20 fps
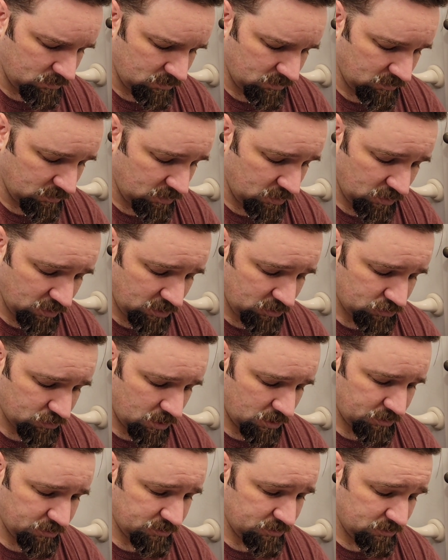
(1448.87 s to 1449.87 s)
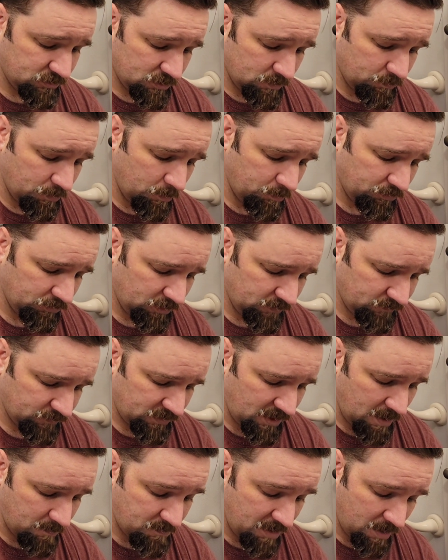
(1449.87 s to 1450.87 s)
he charges appropriately for
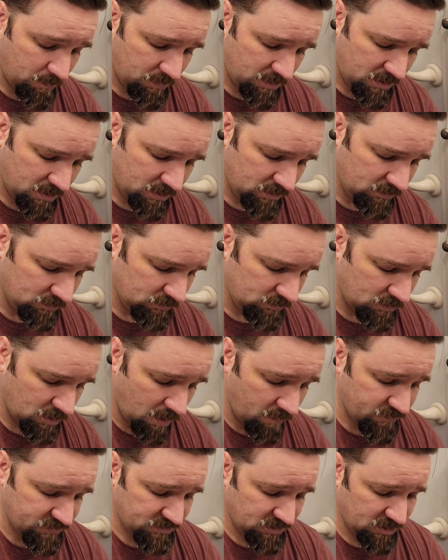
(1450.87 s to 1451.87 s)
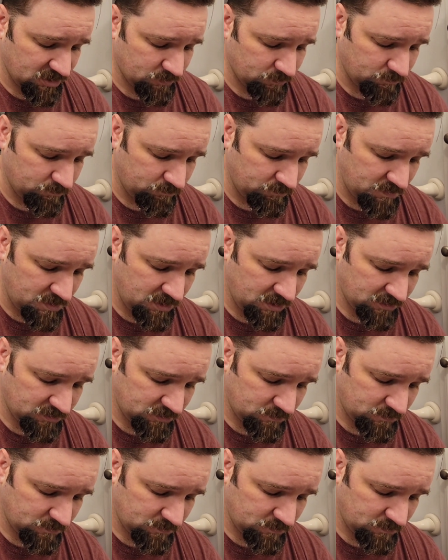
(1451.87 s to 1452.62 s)
that. Maybe, obviously, his he does